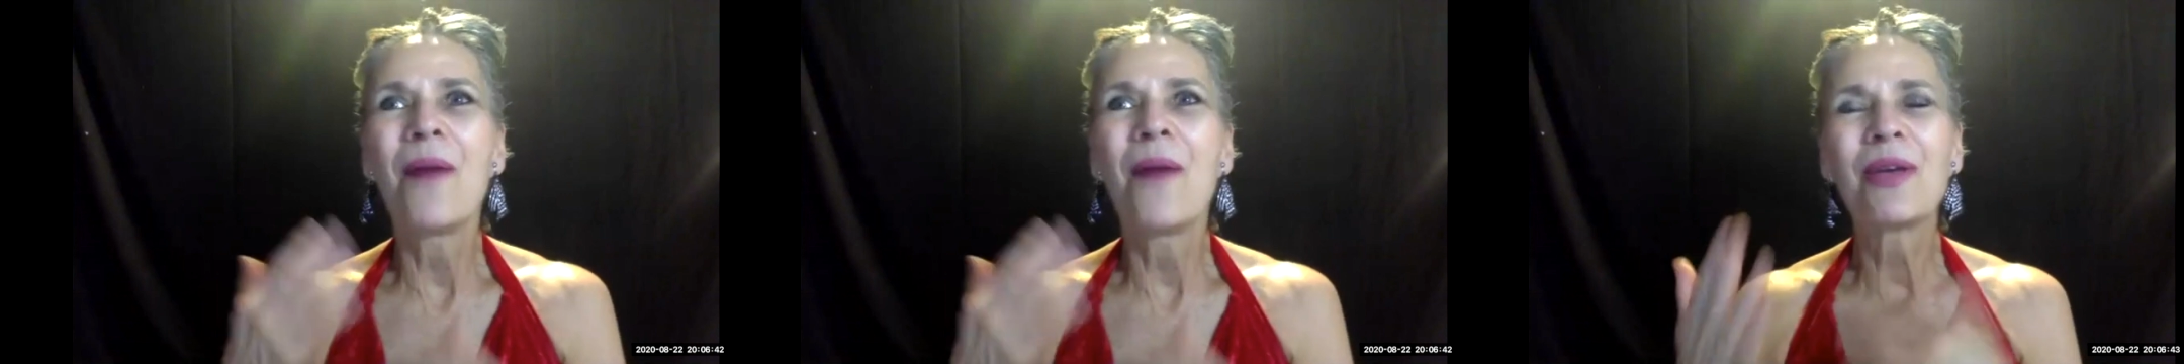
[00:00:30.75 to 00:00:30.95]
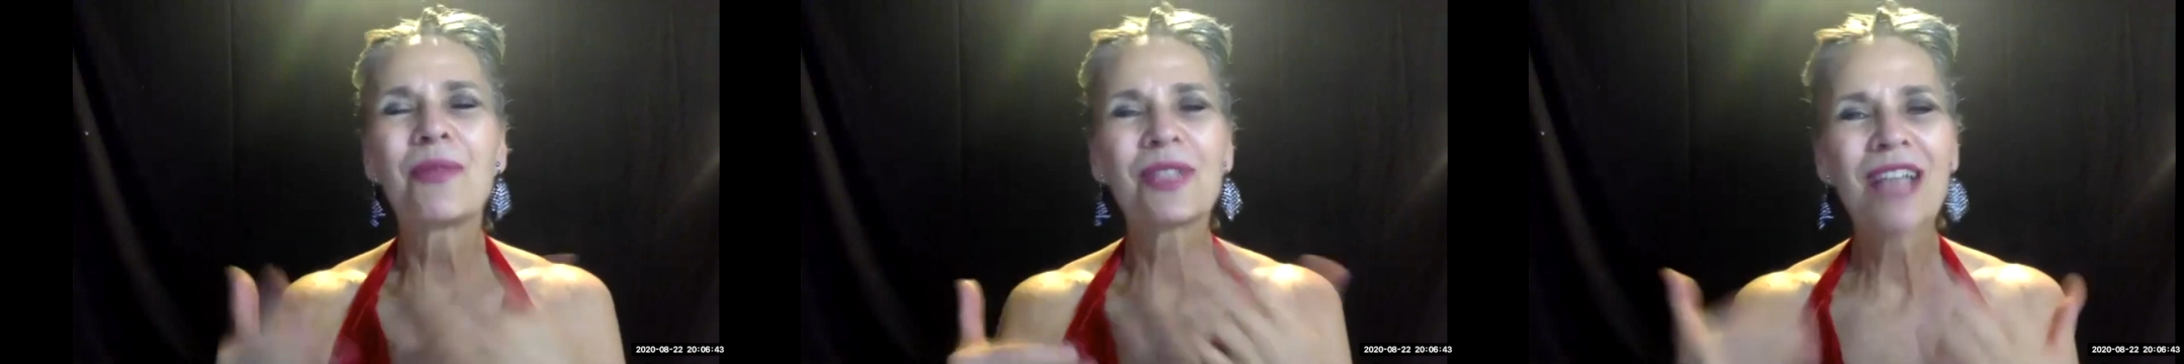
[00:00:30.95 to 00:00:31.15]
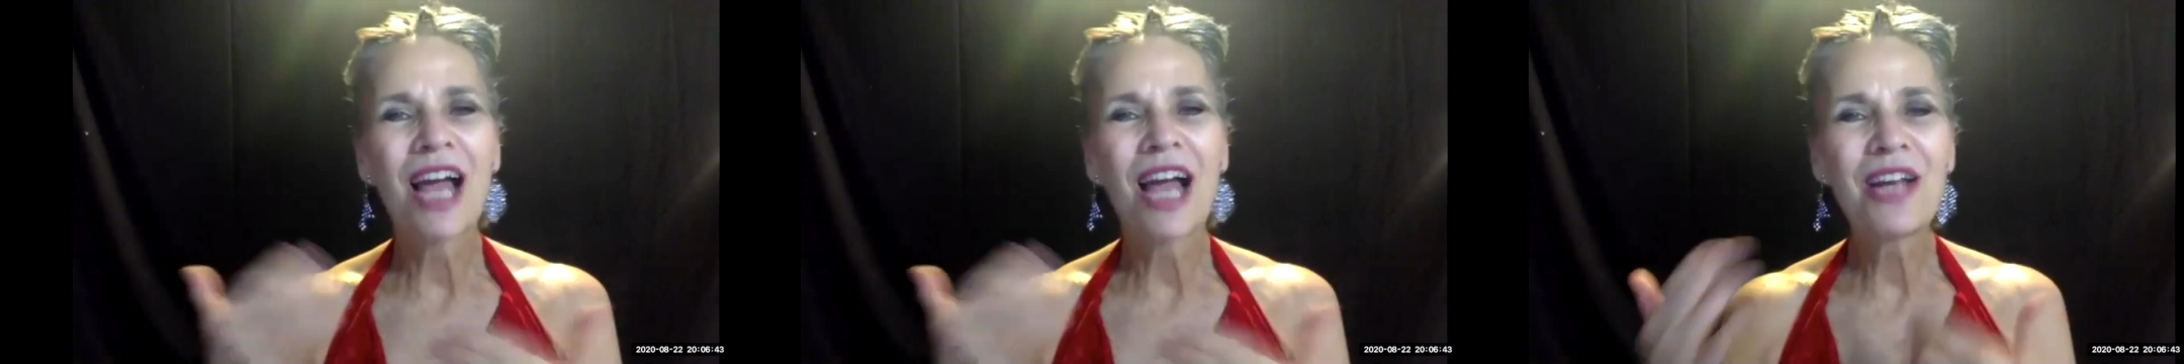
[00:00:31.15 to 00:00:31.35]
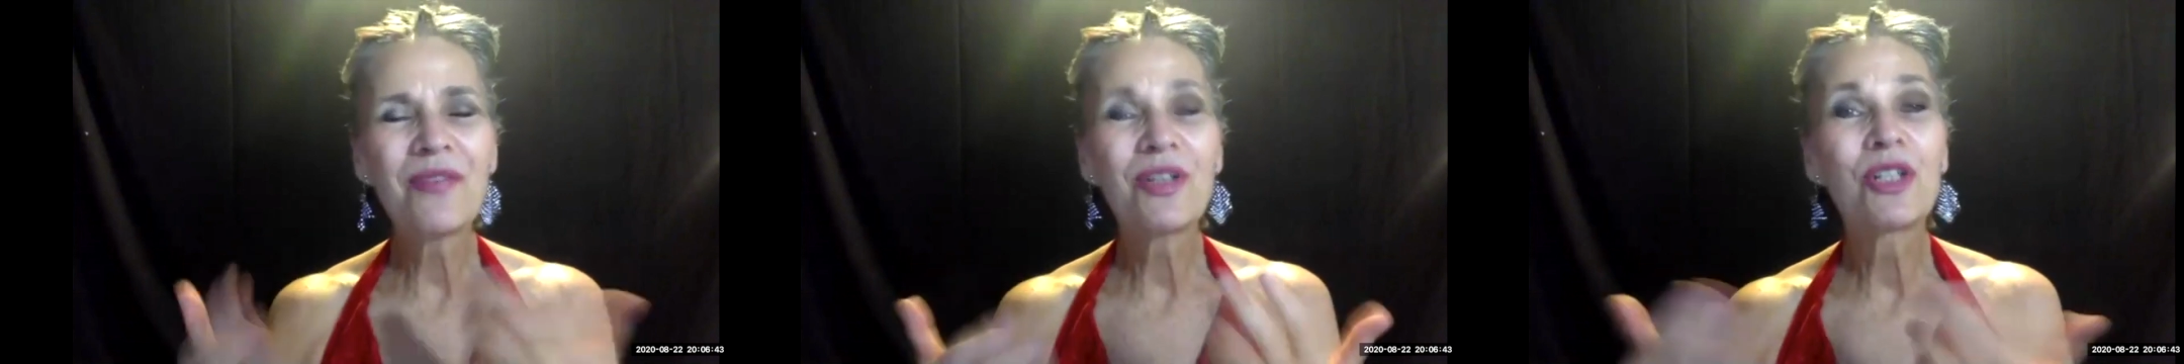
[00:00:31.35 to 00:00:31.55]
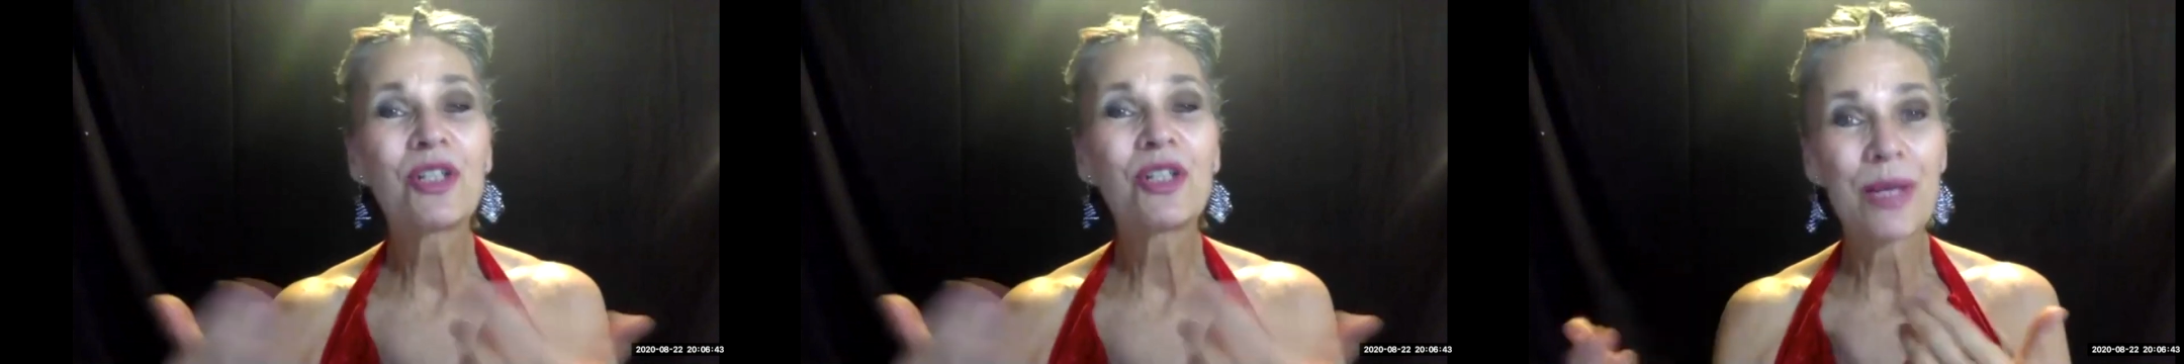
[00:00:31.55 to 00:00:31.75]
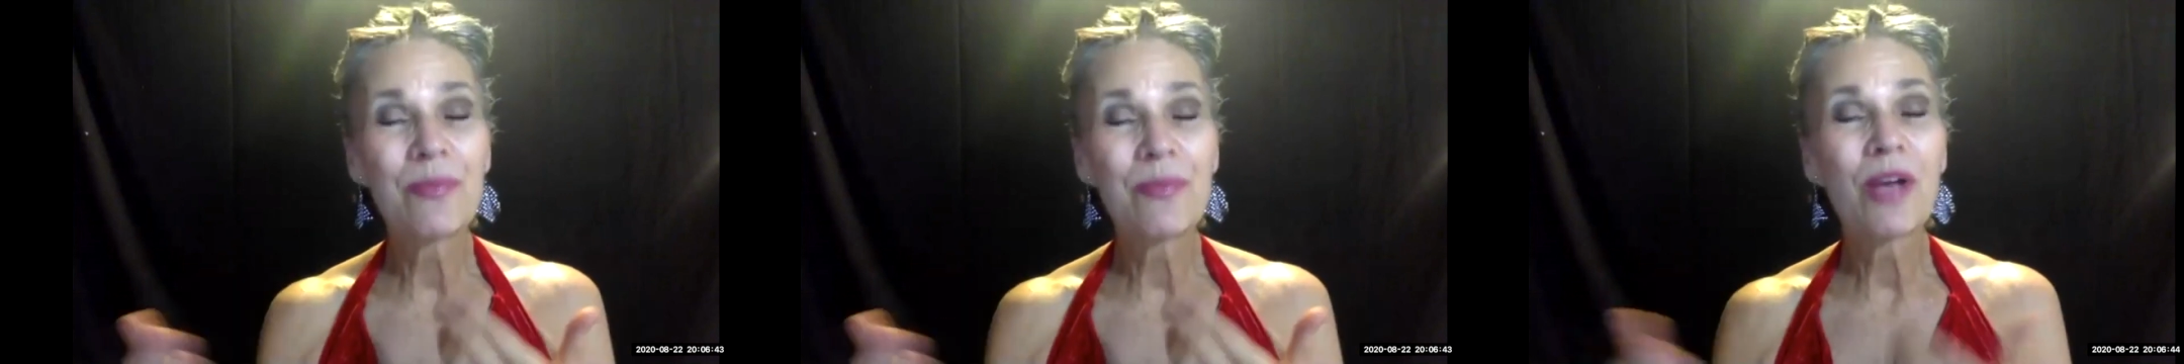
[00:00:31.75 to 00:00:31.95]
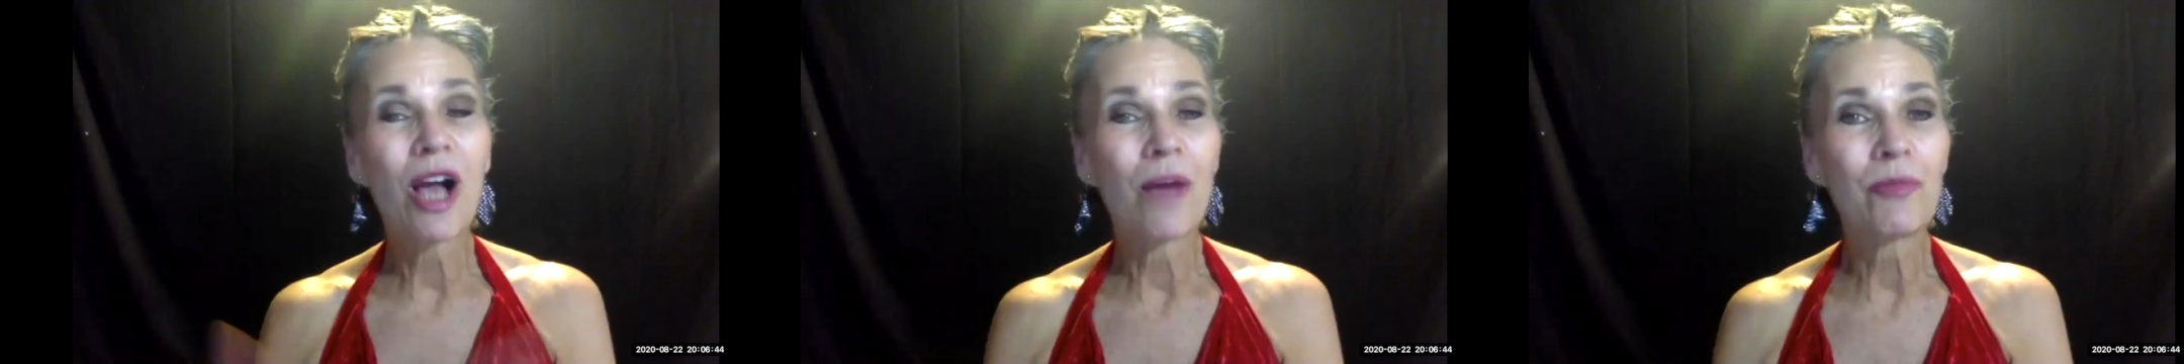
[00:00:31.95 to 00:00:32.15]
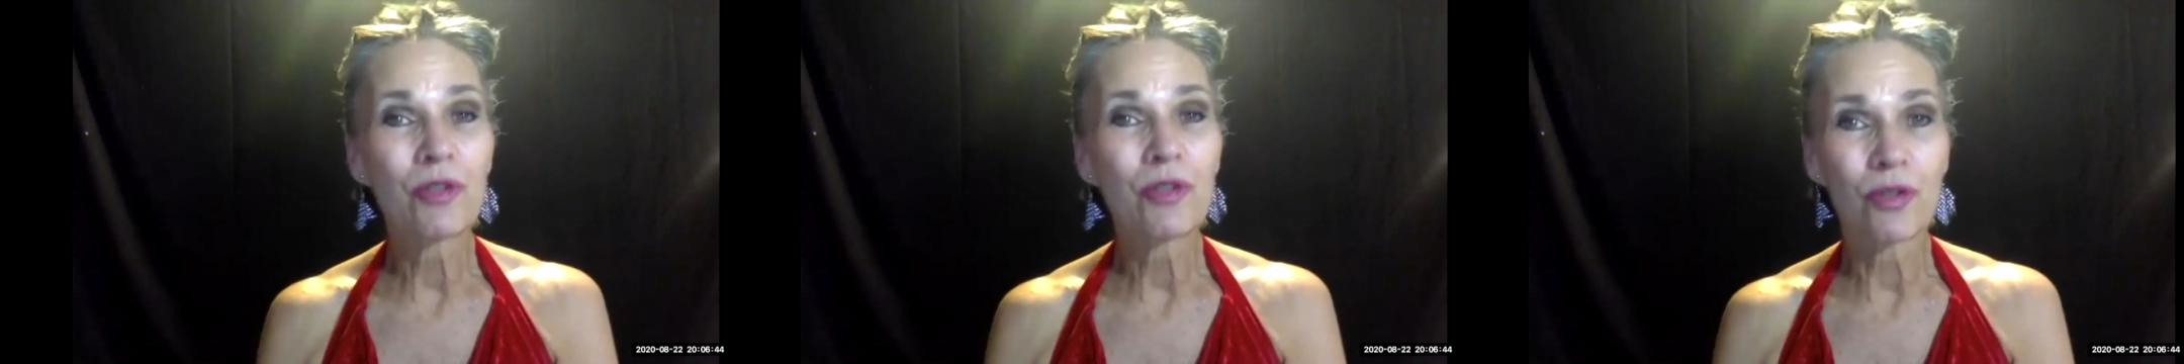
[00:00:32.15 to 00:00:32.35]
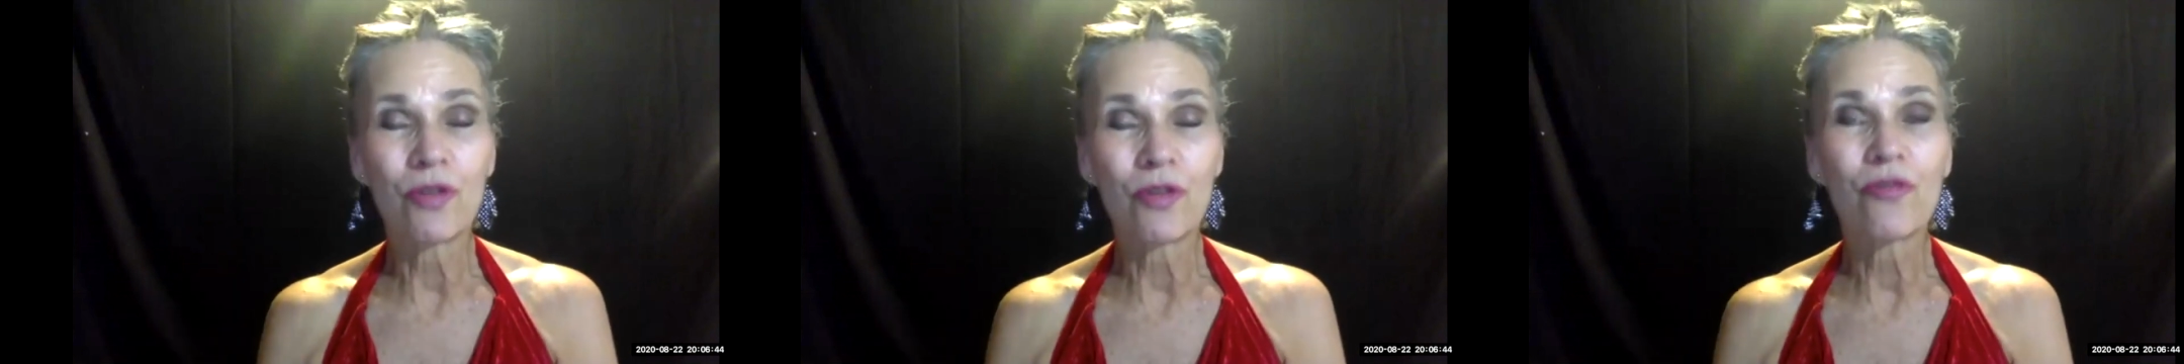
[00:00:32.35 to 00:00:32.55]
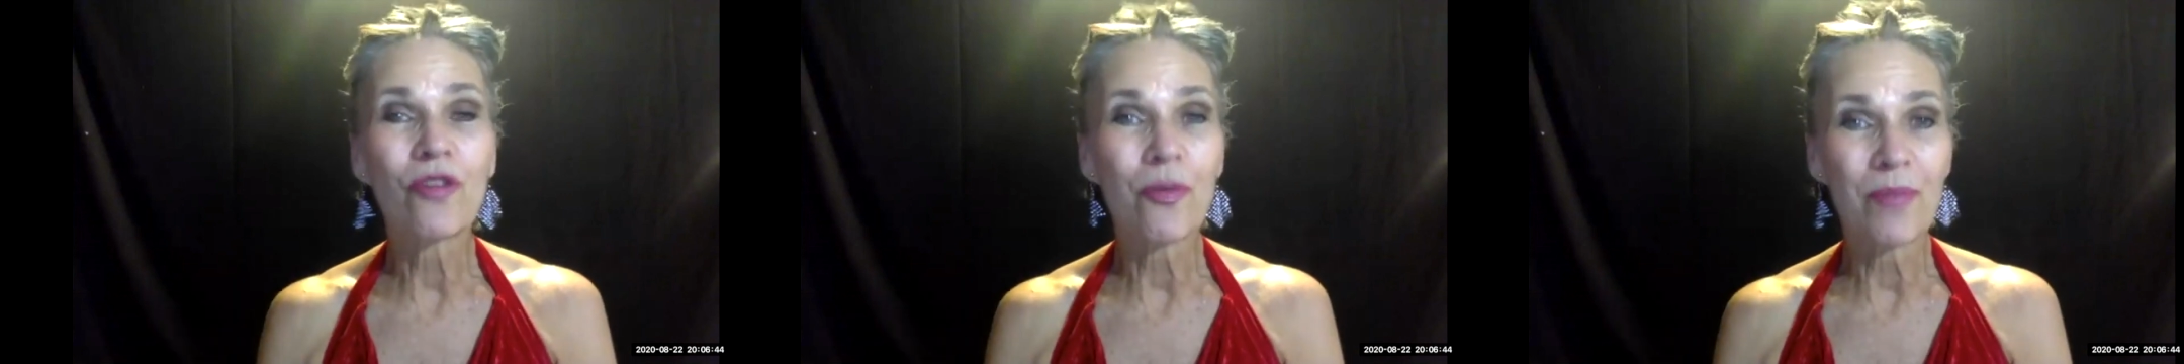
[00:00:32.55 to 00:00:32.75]
it was kind of a dream come
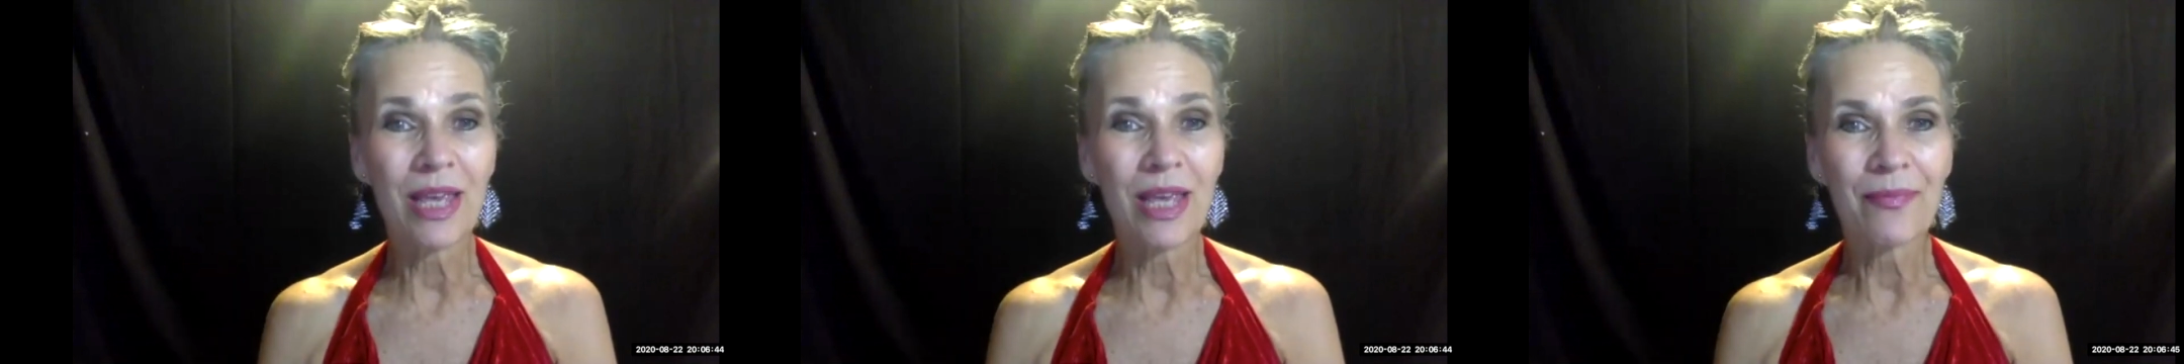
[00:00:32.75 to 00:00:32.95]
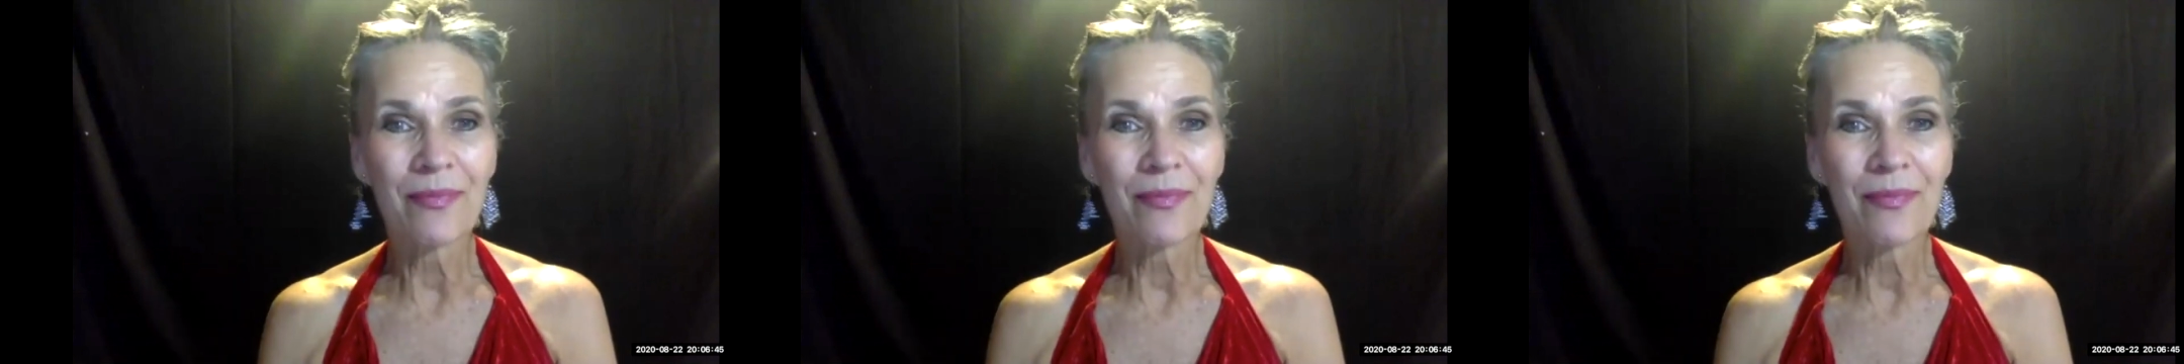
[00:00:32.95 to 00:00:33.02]
true for me.